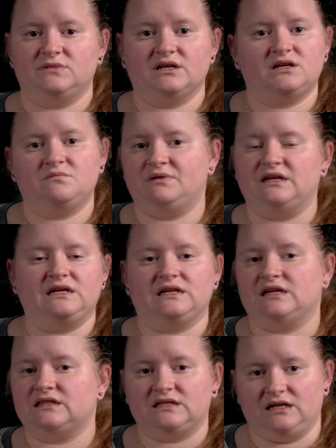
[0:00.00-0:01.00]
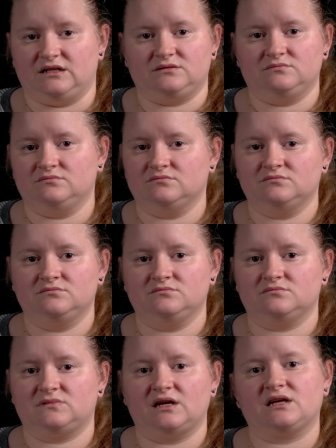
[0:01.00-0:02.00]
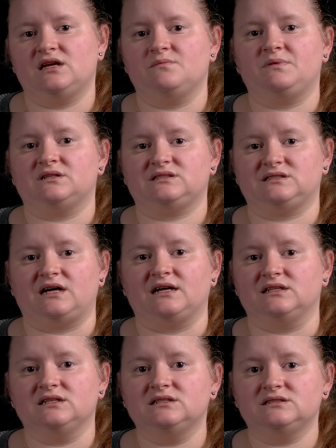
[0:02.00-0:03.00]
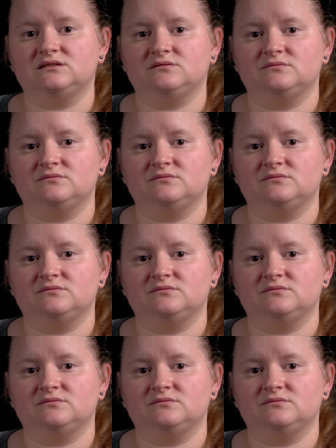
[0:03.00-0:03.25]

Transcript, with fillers: It can be anything that keeps us silent.